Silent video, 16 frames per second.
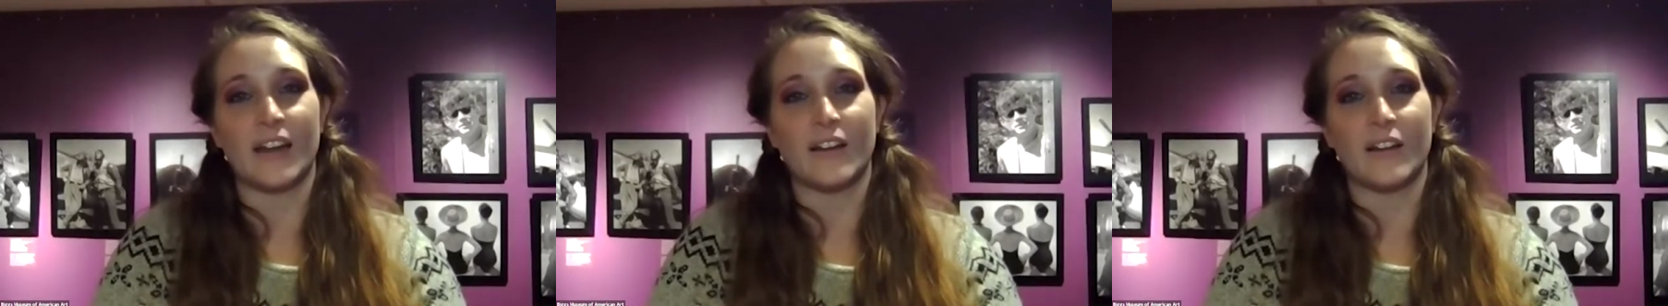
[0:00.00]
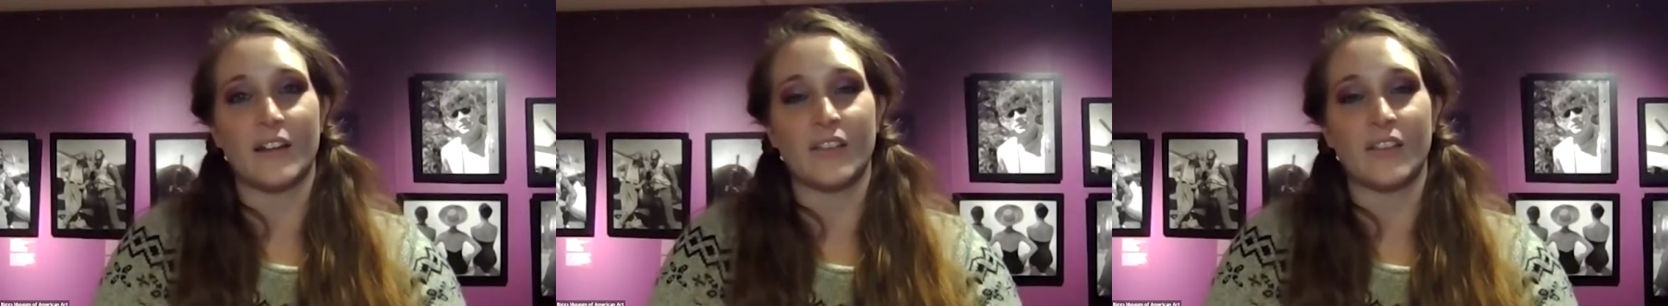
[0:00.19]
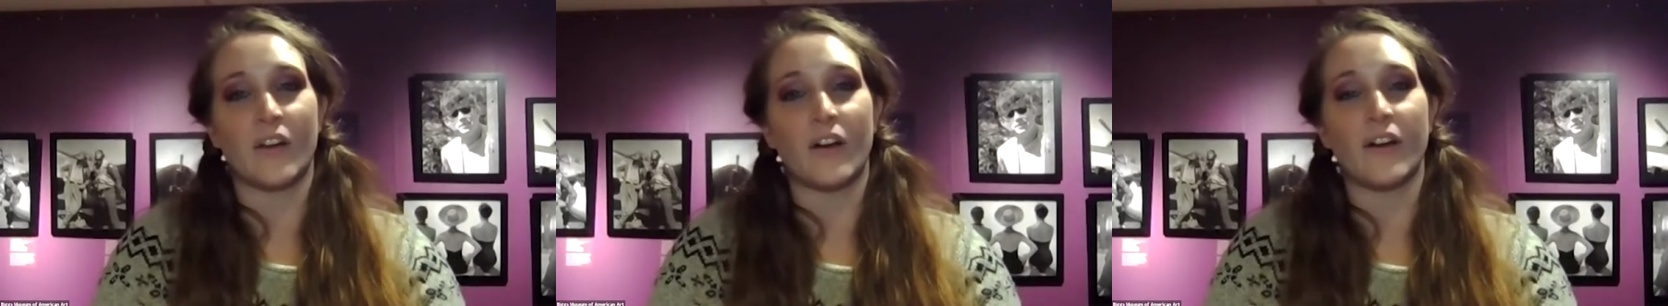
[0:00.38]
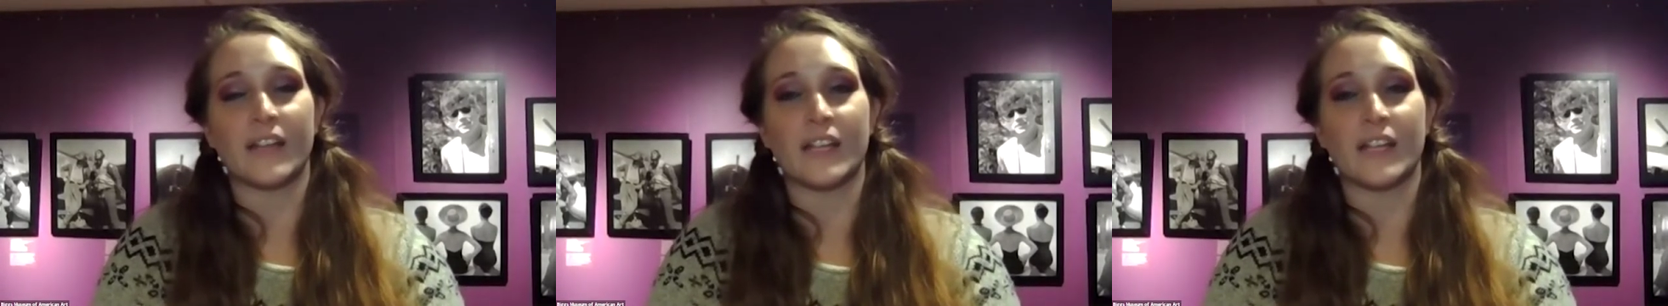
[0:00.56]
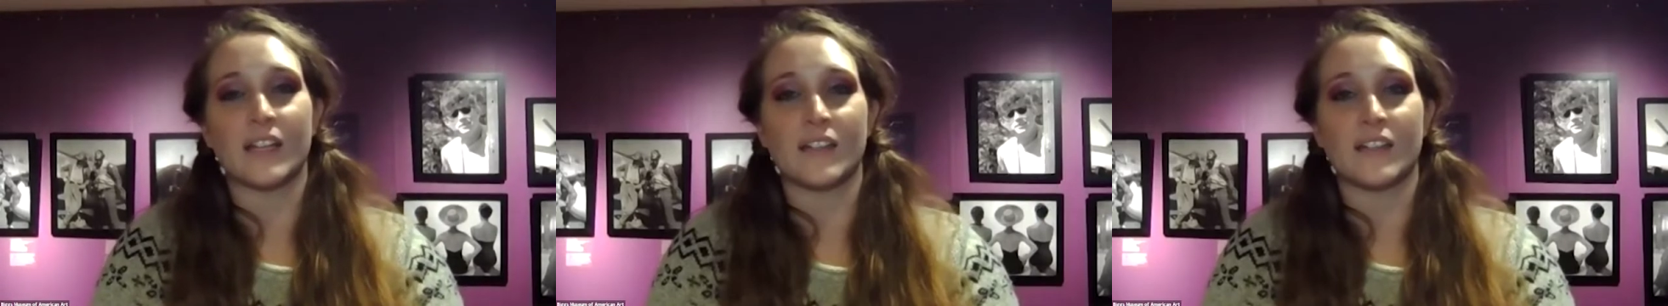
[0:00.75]

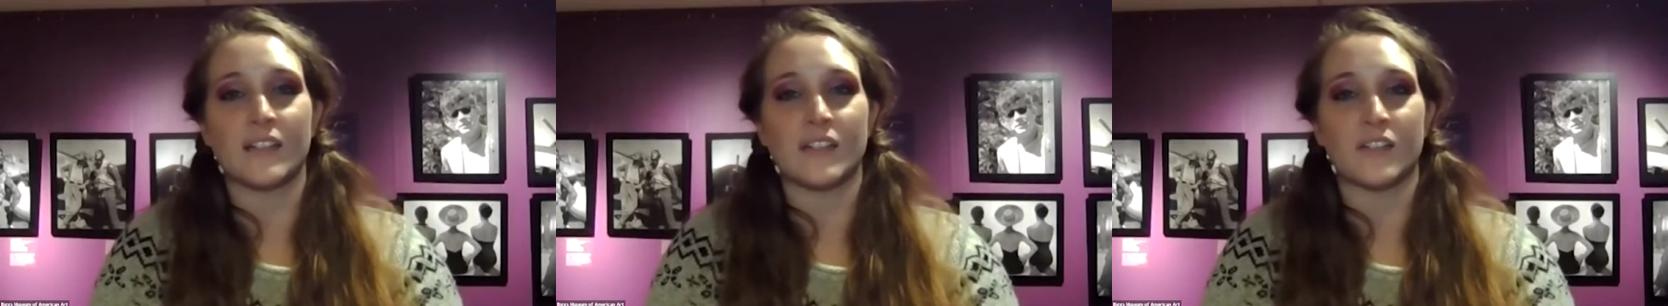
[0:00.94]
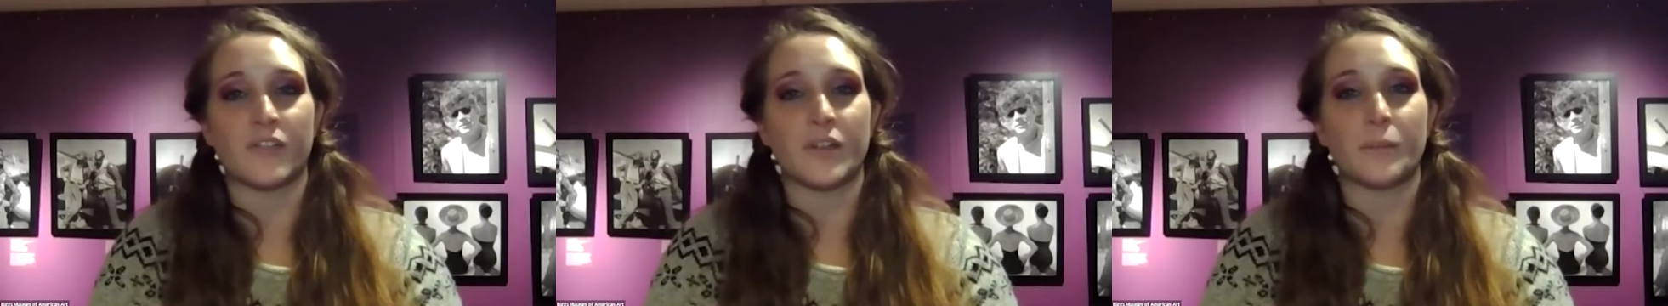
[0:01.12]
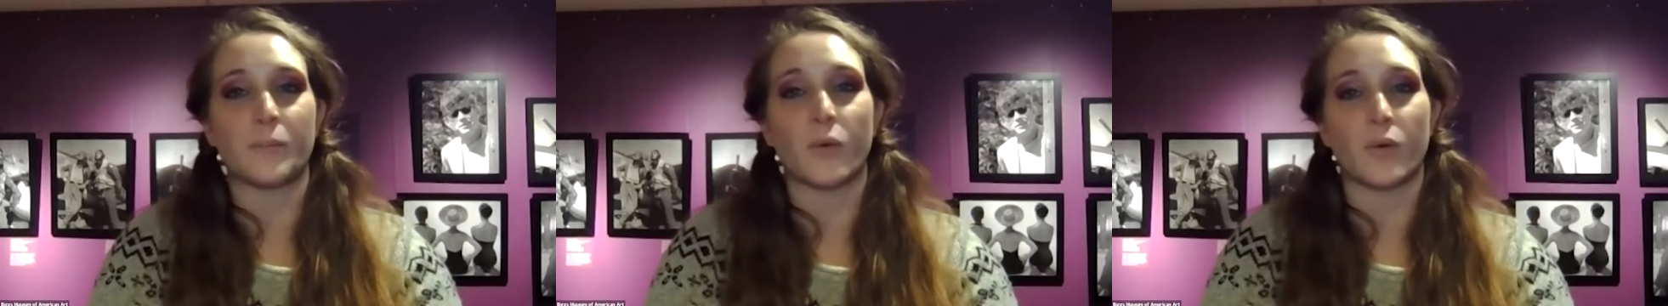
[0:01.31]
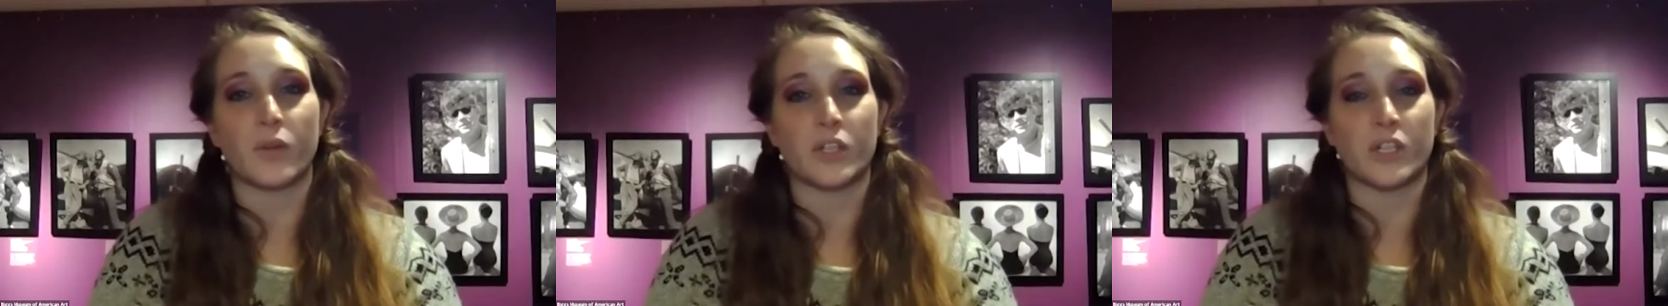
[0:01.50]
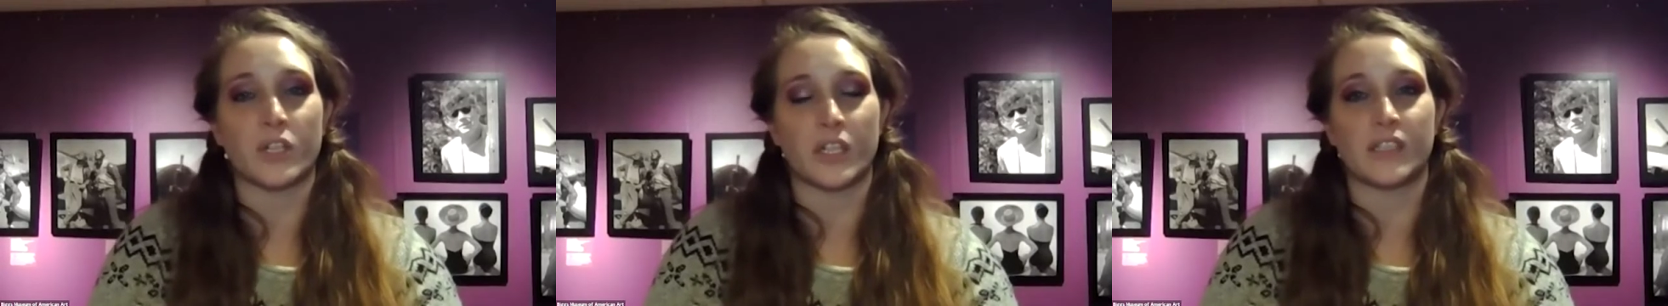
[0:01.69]
elongated different
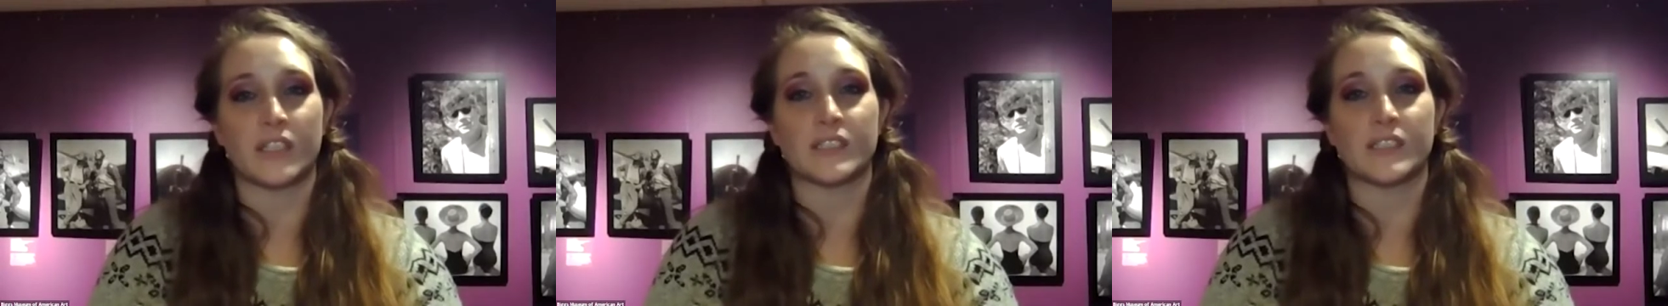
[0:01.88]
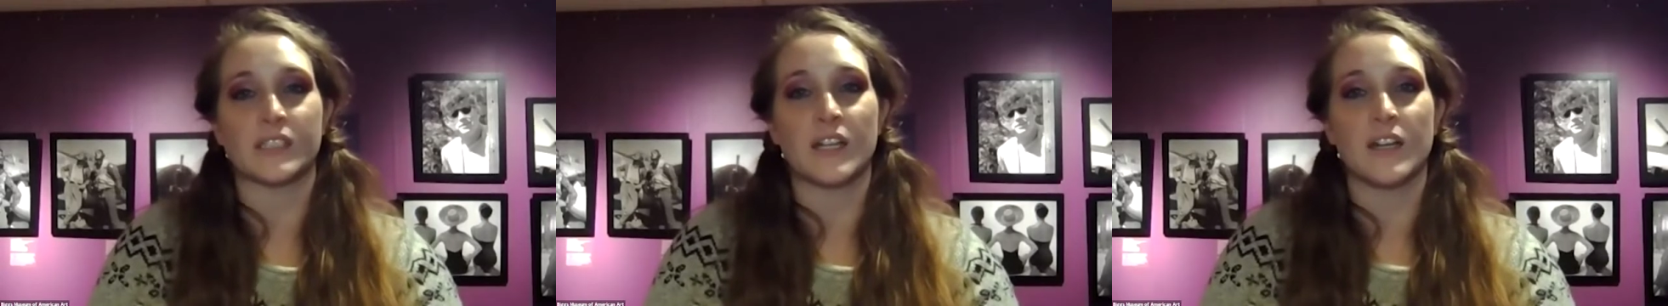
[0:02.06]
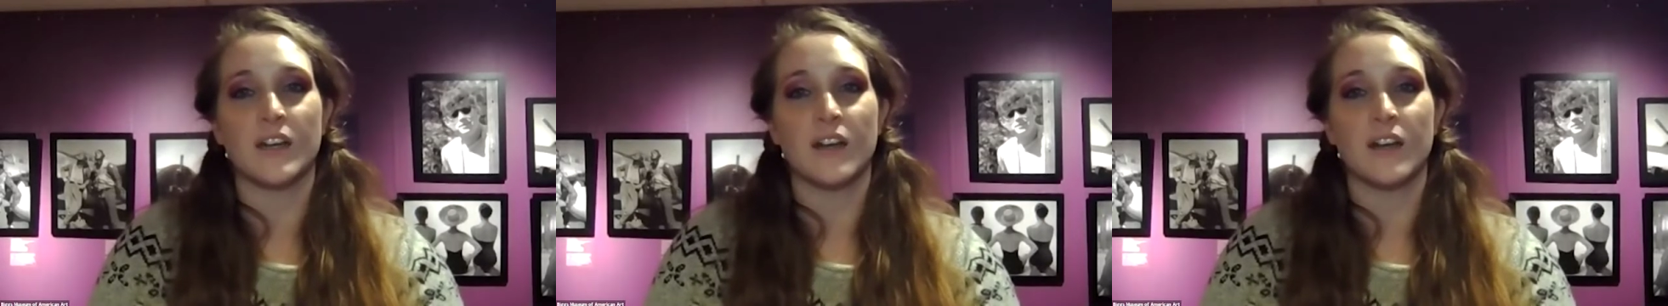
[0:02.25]
portions